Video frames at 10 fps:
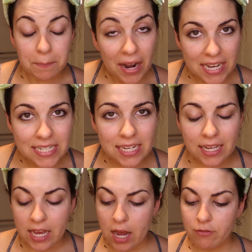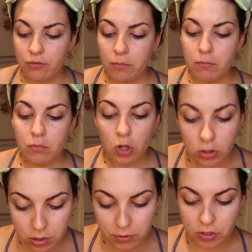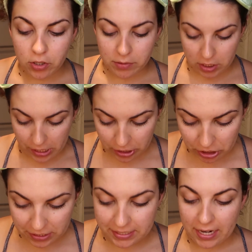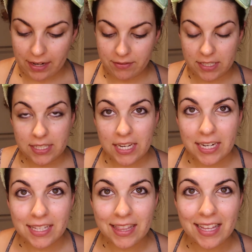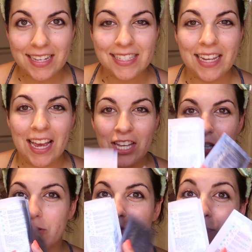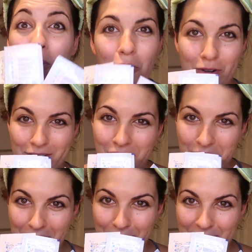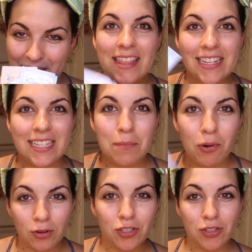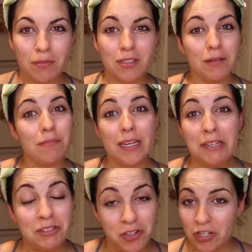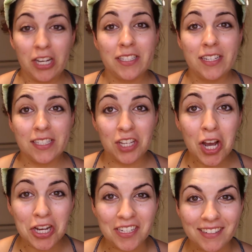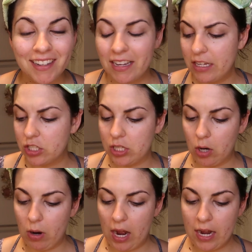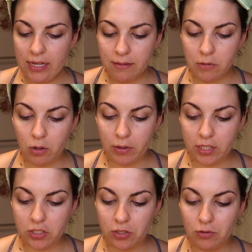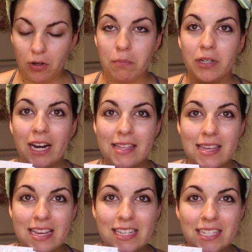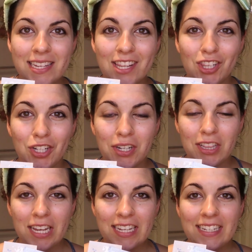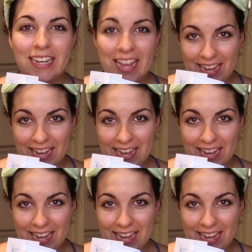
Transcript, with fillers: But from multiple dermatologists, I have seen that they say use pore strips. And they say pore strips can be just as good. So I am going to apply these and look like an